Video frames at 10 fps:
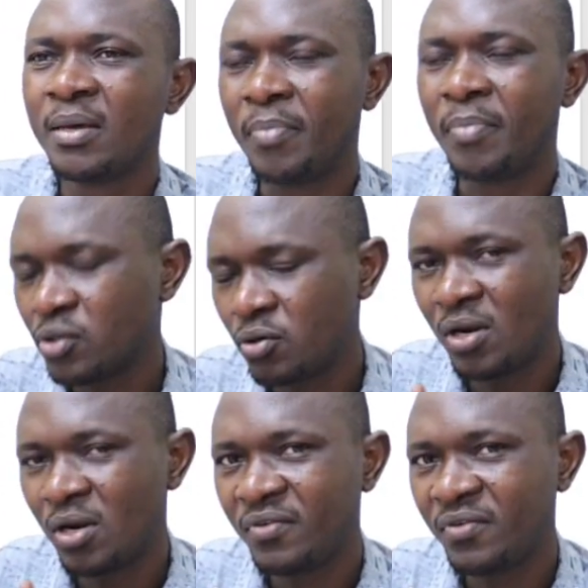
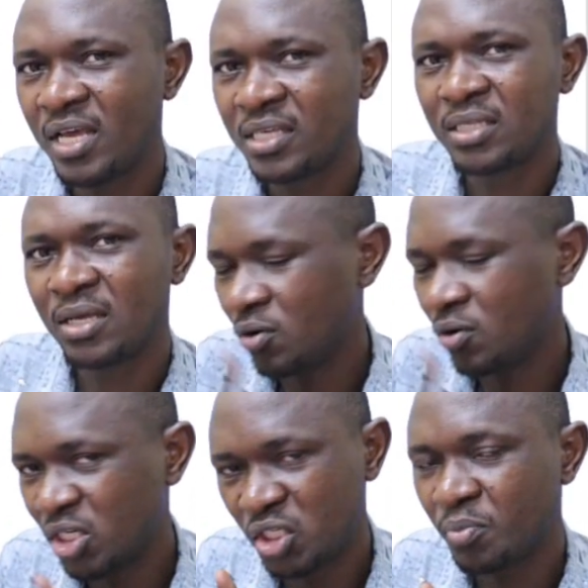personal affairs, the
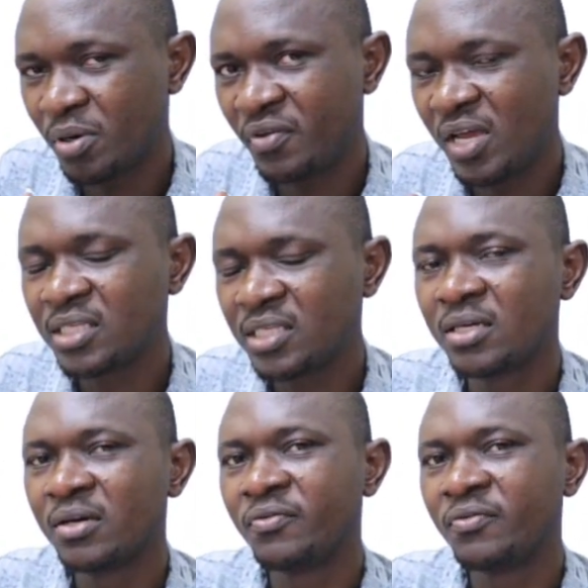ownership affairs,
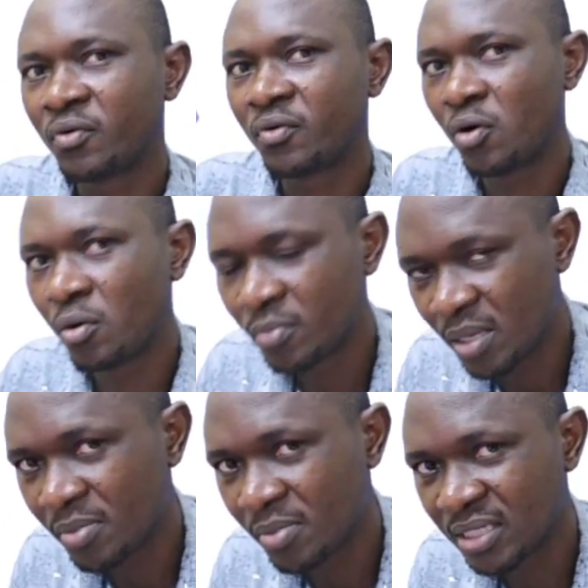from
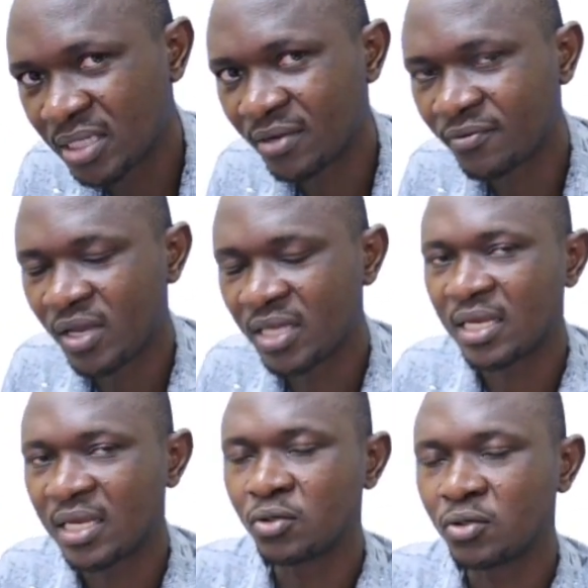the business affairs.
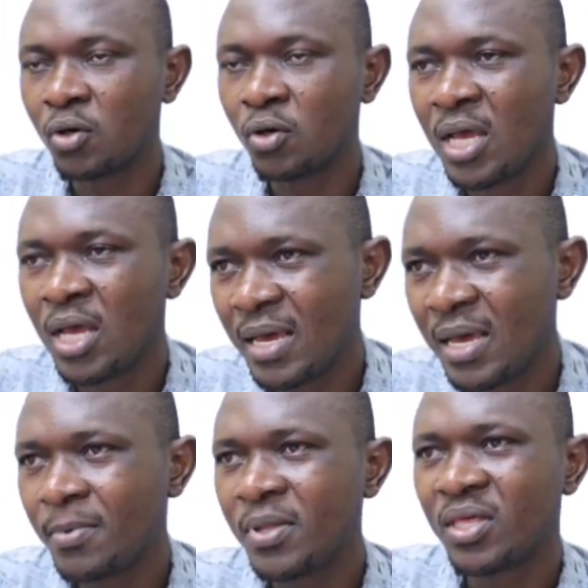And so
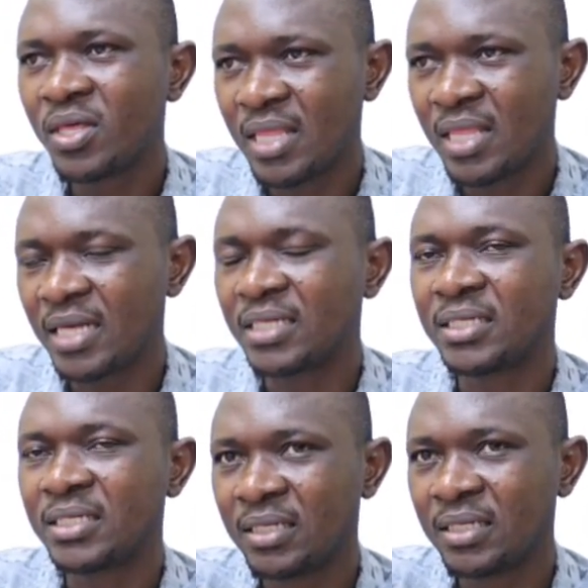everything that
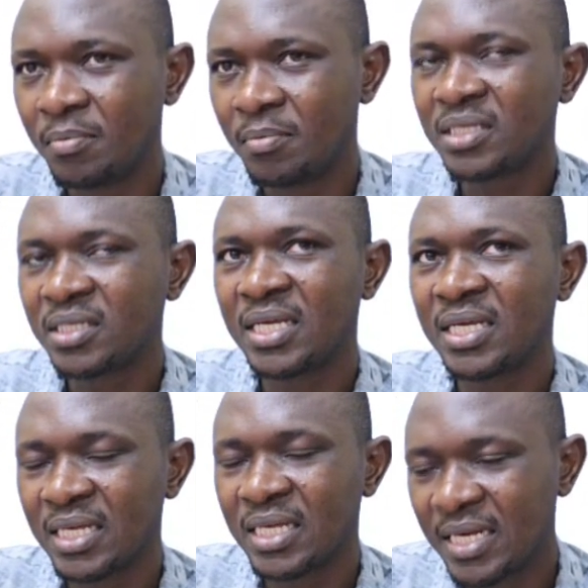the
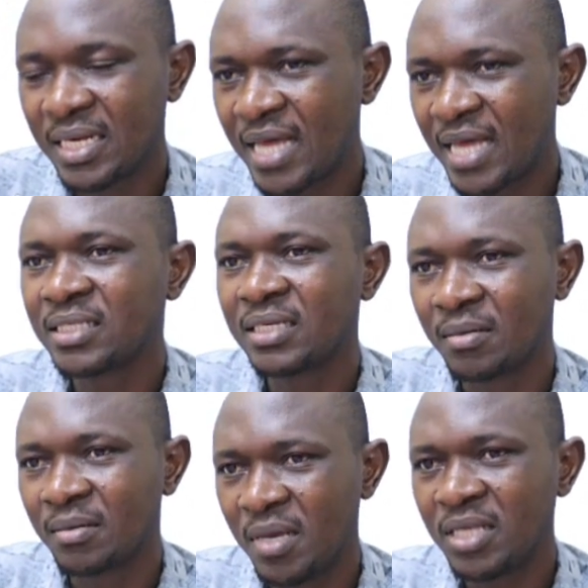business does
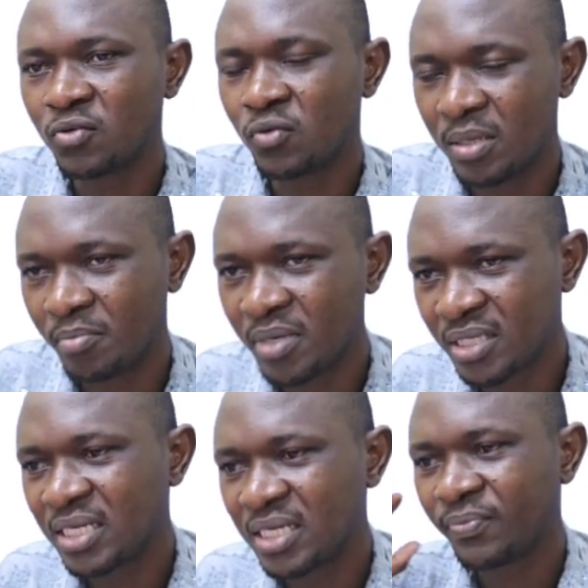remains with the
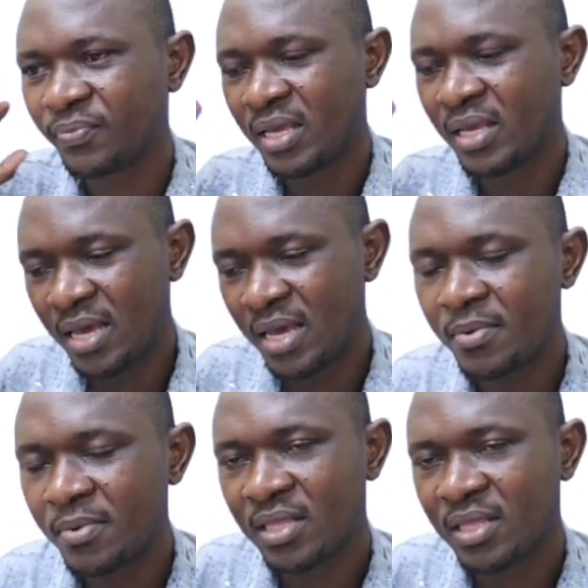business.
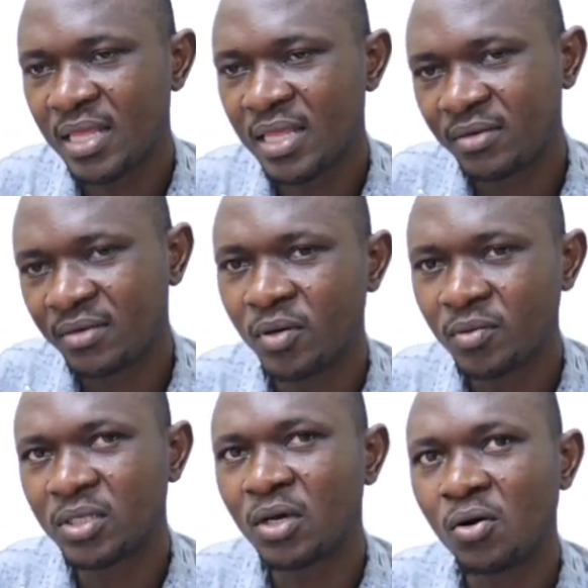Everything that
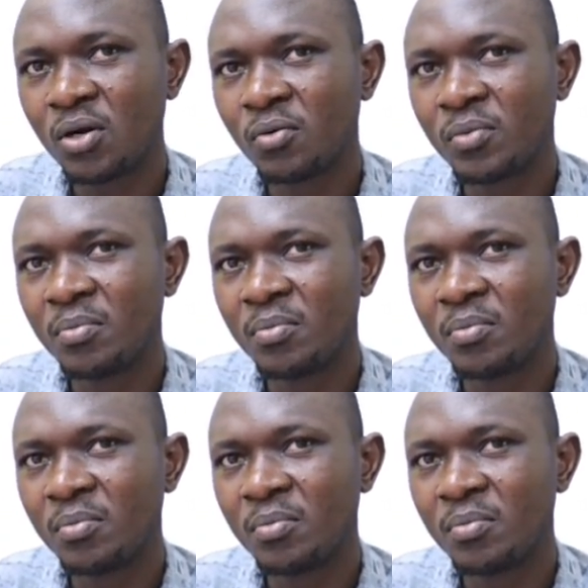involves the owner of the